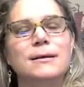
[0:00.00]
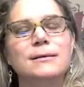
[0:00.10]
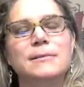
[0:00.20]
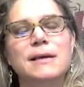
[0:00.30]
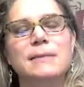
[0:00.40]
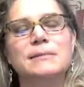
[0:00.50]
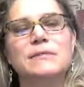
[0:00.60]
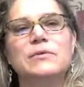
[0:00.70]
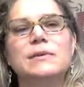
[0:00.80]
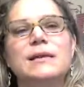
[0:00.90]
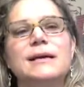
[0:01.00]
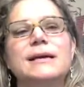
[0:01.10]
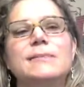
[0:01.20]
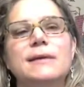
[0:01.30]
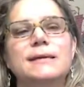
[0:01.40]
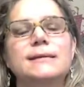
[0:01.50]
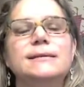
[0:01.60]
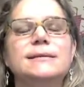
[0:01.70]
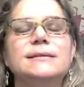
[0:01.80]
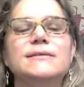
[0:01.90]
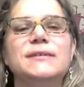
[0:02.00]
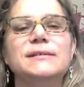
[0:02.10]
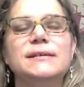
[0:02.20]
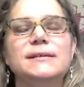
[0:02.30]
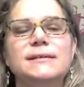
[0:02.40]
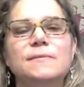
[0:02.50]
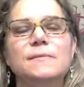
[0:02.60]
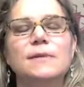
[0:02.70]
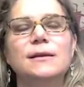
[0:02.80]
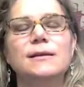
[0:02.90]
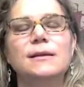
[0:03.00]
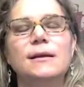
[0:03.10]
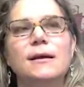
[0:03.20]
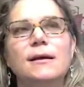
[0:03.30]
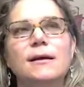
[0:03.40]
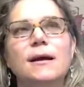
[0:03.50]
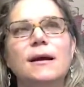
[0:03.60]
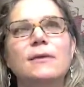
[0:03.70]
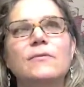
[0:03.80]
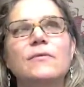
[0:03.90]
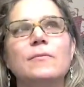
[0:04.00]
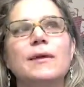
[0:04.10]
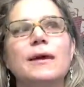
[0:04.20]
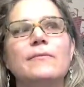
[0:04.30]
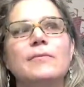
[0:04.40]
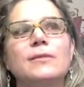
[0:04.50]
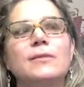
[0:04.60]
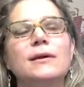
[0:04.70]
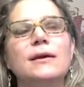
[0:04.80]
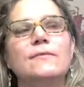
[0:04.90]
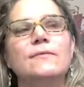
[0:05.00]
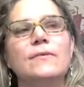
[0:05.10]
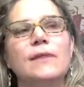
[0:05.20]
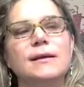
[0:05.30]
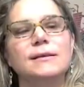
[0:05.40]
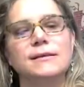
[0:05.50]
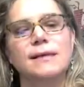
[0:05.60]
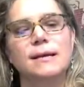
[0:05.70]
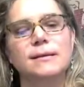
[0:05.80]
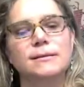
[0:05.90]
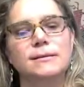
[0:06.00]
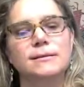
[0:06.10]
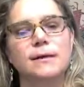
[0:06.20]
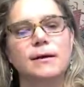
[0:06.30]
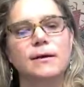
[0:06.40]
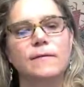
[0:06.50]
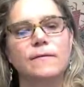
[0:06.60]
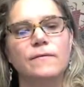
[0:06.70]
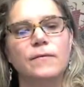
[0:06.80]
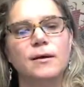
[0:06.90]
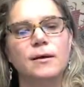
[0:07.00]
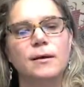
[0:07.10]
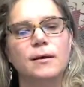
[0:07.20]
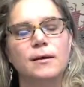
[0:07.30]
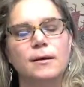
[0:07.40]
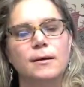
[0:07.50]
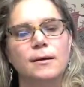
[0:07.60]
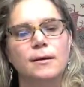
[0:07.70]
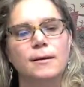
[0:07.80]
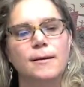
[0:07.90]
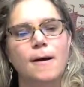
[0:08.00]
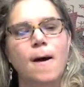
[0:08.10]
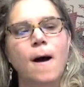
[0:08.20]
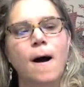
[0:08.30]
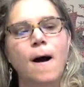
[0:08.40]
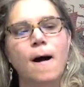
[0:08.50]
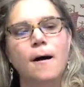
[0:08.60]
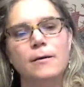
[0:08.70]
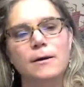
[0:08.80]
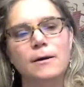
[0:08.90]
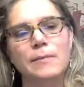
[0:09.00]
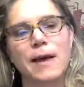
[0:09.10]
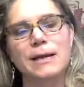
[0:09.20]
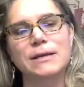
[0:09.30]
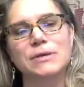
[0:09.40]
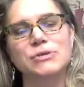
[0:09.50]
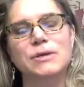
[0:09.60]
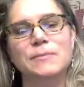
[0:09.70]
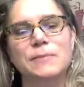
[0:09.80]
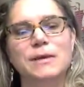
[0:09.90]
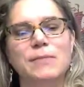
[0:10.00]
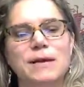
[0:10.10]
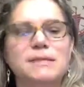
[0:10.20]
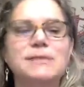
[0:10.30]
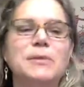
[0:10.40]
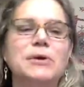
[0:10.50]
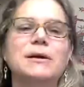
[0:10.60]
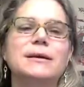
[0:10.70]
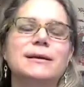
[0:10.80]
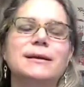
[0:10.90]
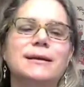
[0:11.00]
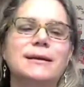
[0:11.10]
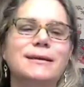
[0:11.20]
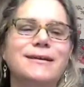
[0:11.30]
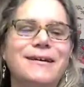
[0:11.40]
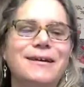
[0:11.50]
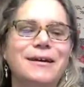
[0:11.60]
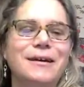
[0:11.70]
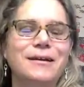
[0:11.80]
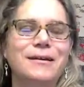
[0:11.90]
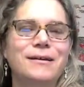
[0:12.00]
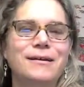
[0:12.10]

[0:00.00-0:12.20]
sometimes if we're lucky by distance visits. But I know for me, I've been looking for that sense of awe or companionship in my spirit. And I